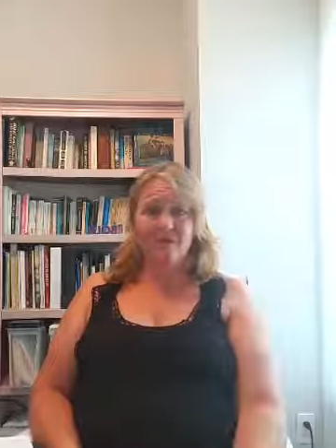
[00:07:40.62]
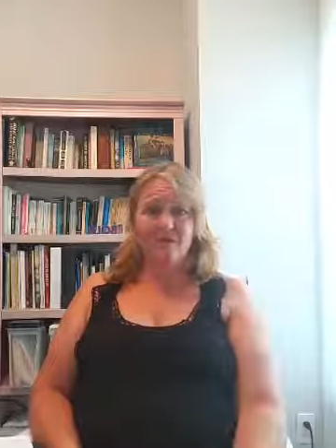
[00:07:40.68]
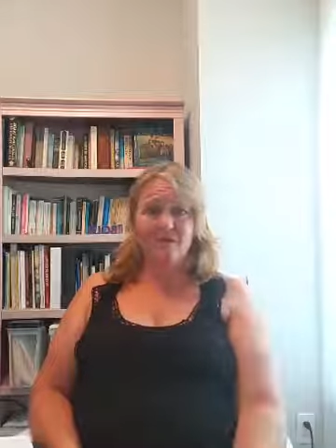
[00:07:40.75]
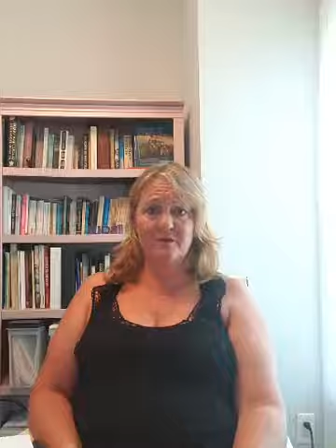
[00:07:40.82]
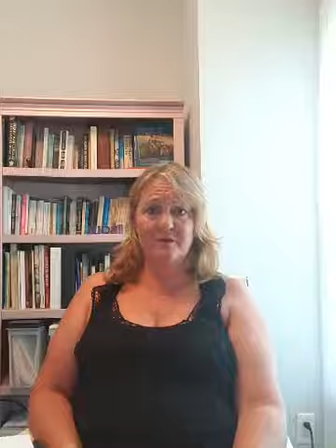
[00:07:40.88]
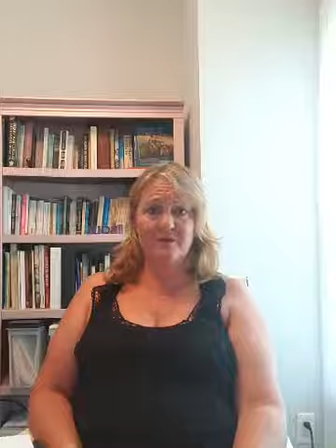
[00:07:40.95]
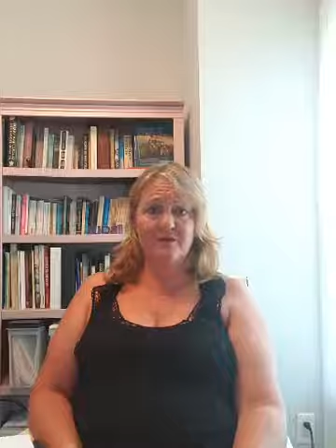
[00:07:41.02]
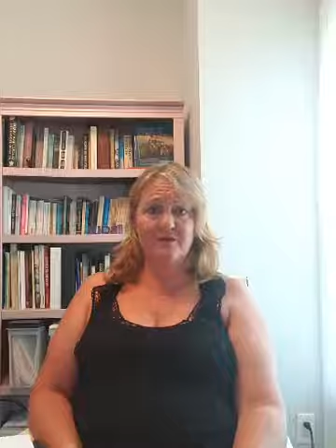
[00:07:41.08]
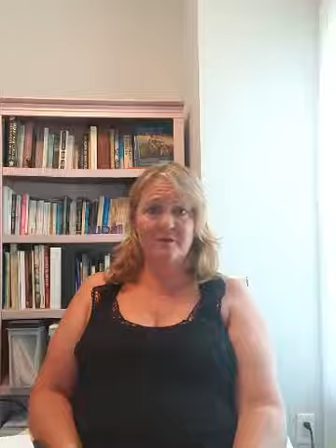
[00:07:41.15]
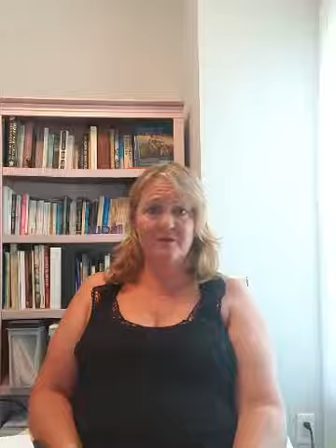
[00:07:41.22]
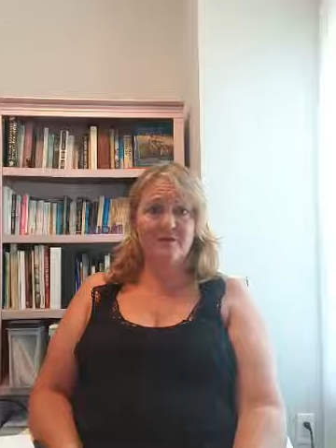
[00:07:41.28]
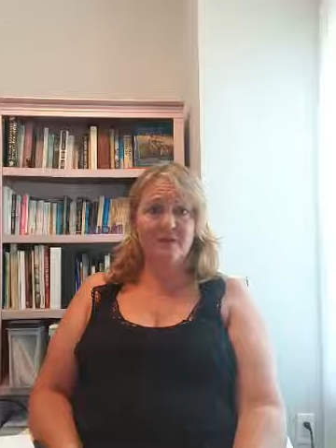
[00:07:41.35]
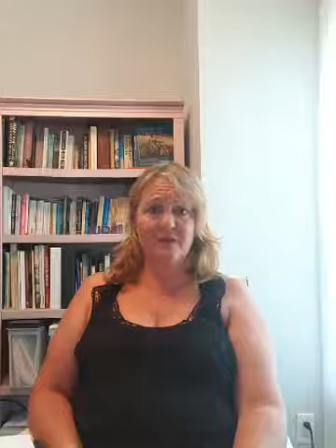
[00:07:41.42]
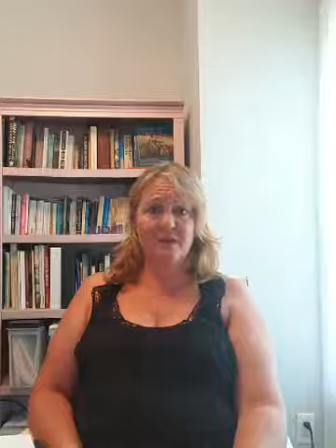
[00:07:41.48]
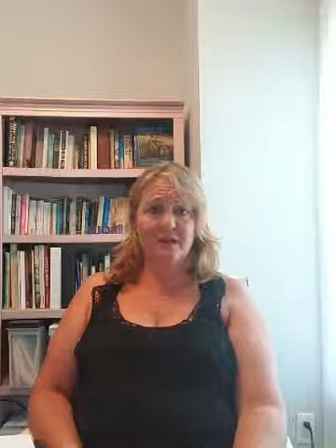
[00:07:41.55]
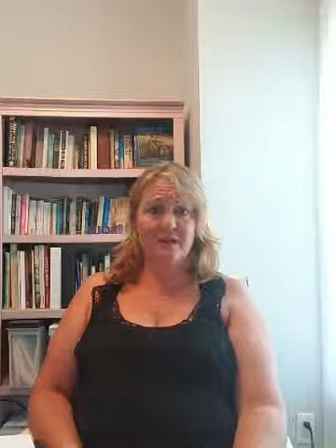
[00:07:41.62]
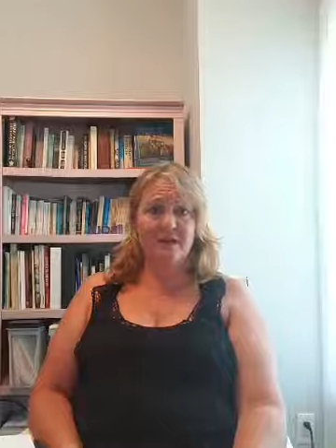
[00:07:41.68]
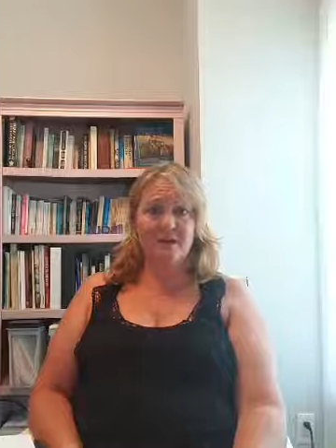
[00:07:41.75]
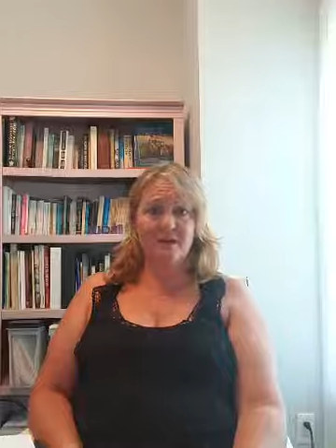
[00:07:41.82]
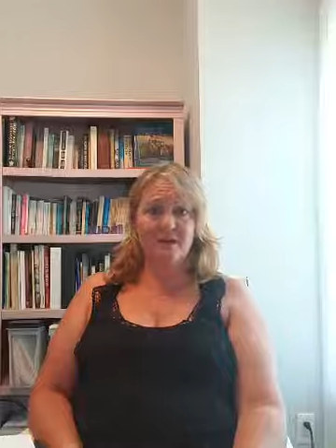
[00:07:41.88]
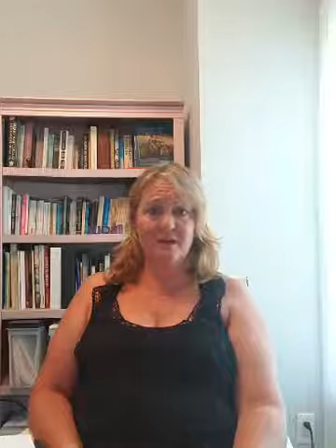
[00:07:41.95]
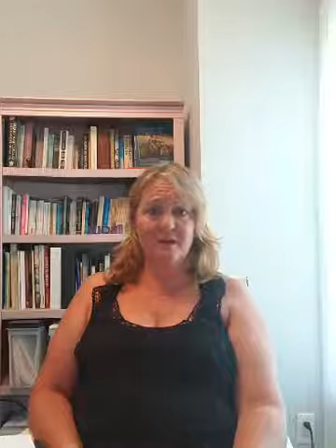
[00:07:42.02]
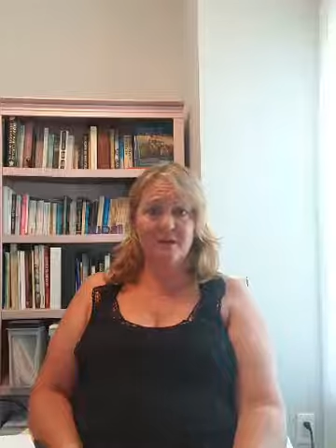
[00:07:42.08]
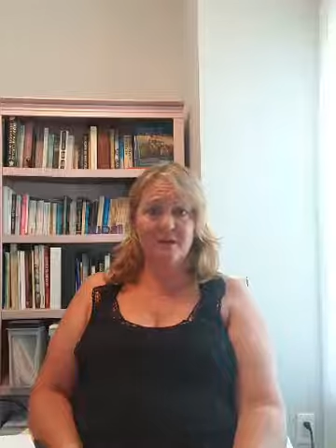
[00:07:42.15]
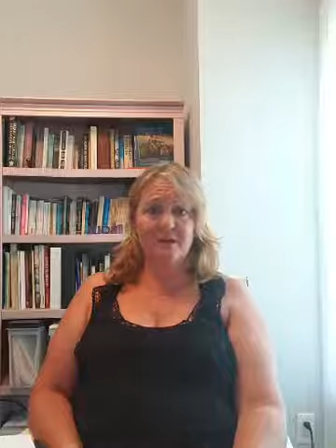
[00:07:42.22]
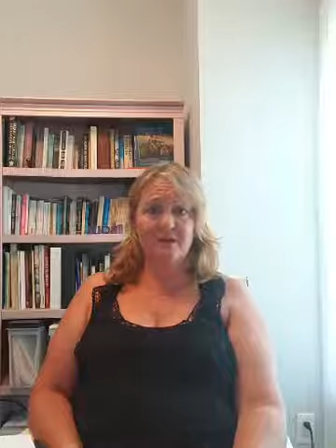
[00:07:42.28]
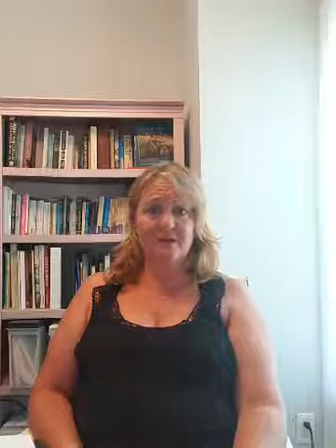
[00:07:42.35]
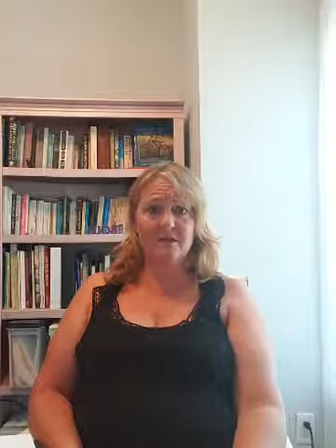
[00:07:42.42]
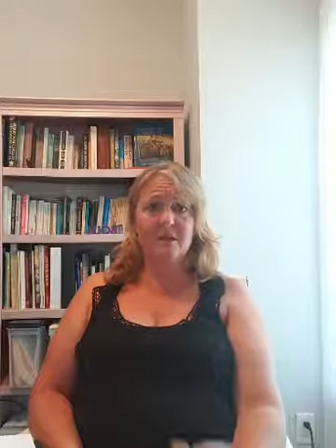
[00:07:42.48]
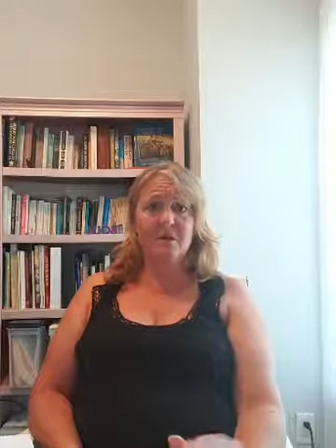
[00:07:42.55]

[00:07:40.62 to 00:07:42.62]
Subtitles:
between $50 and $100.